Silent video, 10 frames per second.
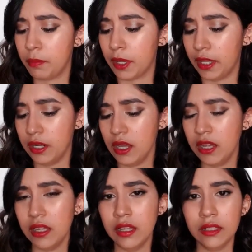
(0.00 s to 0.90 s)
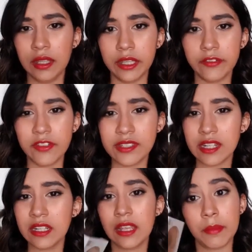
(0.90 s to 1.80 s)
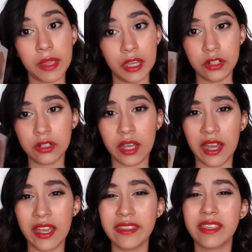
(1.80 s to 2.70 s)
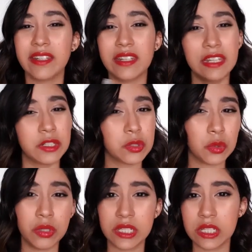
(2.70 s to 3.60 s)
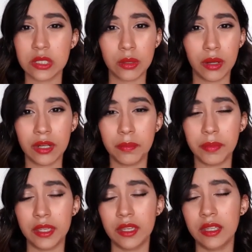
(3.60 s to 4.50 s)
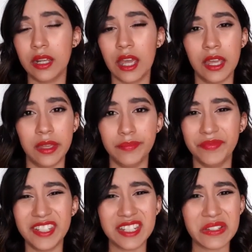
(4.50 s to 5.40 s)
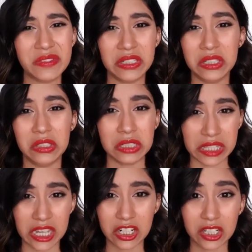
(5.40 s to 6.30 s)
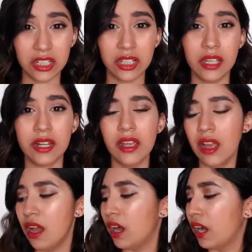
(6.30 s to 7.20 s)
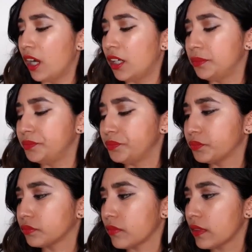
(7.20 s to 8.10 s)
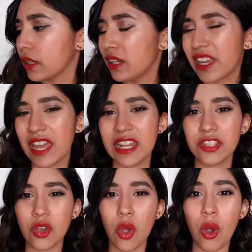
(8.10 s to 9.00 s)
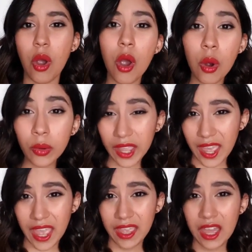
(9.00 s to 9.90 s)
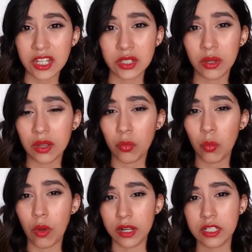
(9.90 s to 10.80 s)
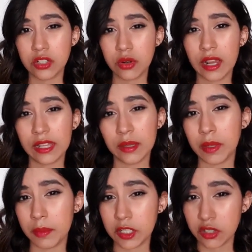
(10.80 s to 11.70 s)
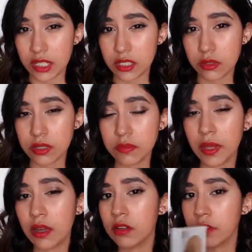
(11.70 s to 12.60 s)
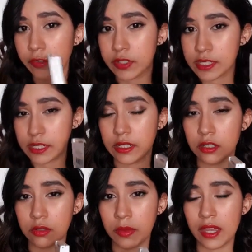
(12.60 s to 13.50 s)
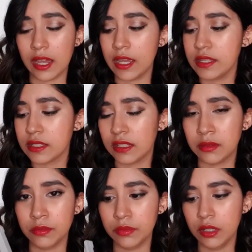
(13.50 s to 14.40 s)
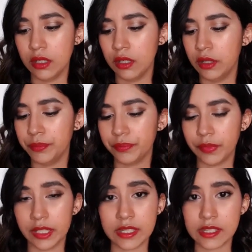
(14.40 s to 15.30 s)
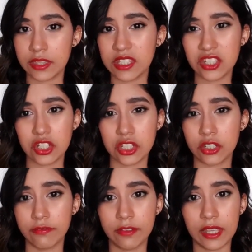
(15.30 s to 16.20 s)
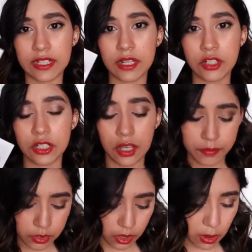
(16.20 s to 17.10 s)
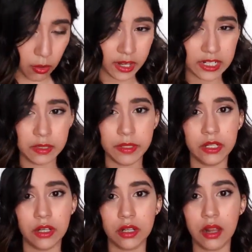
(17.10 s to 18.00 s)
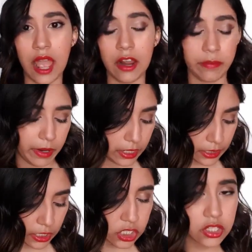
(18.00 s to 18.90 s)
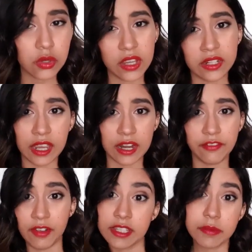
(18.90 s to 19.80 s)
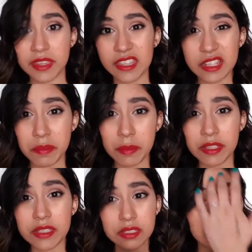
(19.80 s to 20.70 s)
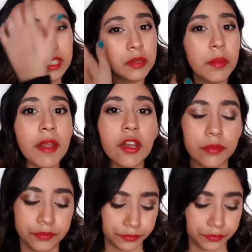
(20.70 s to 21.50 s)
But like for setting like my under eyes, it creases quite a bit. It doesn't really look that good. Again, it's okay. I do want to try like maybe a translucent powder for setting under my eyes, and like I said, this is just good for like touching up. So I want it to be out of my collection so I can kind of find something that maybe is a little bit better.